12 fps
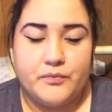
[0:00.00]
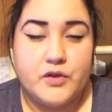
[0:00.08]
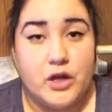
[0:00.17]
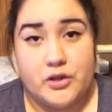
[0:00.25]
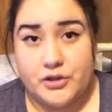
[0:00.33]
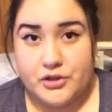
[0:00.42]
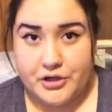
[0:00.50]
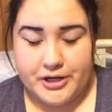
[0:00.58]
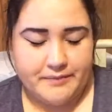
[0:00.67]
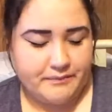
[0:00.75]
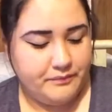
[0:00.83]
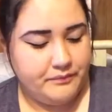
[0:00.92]
Dollar Tree.
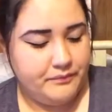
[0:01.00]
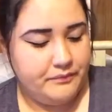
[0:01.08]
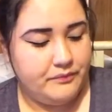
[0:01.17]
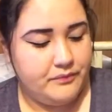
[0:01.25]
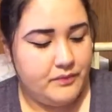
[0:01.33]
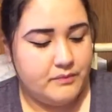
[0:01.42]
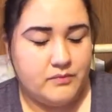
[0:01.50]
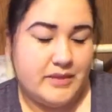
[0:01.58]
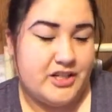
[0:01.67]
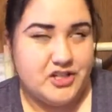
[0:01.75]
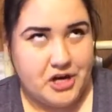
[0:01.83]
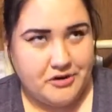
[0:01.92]
I'm
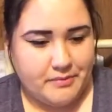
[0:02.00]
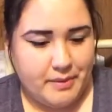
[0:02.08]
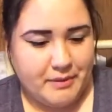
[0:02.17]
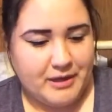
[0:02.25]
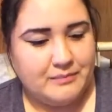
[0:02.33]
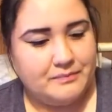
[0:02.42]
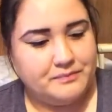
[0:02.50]
like trying to remember.